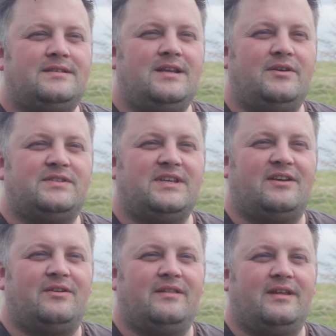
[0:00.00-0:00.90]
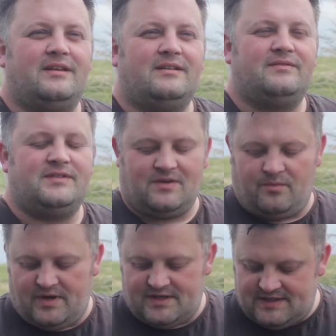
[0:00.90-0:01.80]
It's no secret that for
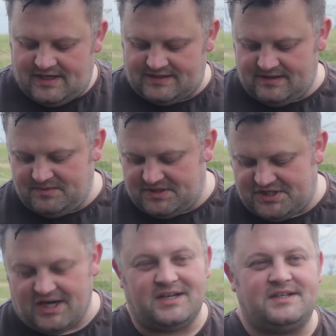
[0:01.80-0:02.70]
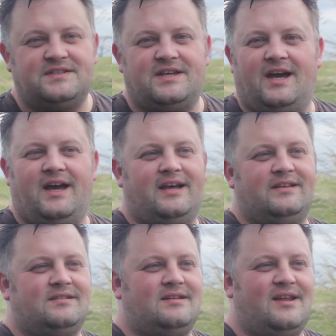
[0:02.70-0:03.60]
some reason I seem to jinx
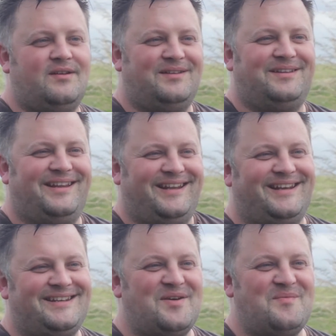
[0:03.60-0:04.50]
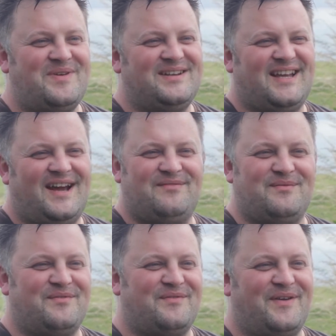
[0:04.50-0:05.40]
cars and don't appear to
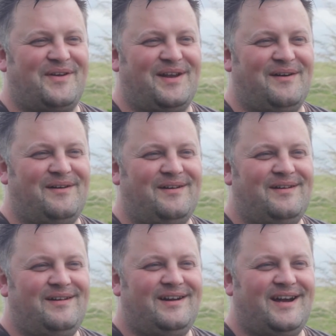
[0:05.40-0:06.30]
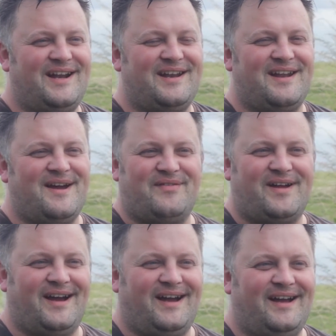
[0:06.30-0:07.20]
have them for very long. And I didn't
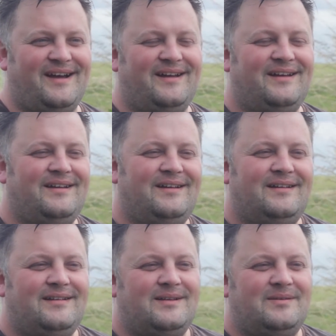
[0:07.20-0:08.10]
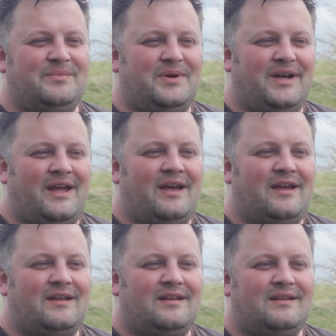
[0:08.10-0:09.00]
have a car, but
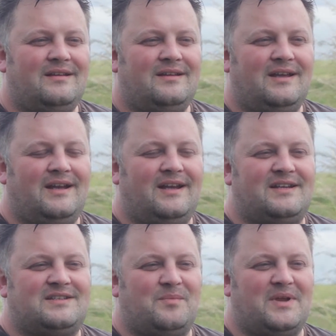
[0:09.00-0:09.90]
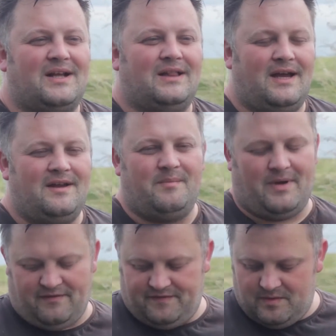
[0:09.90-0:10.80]
I needed to meet a client
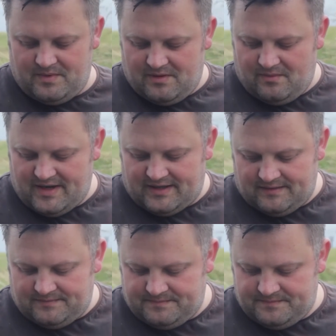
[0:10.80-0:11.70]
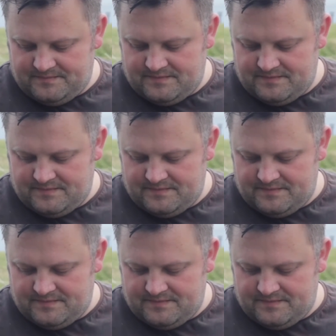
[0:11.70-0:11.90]
about filming a wedding.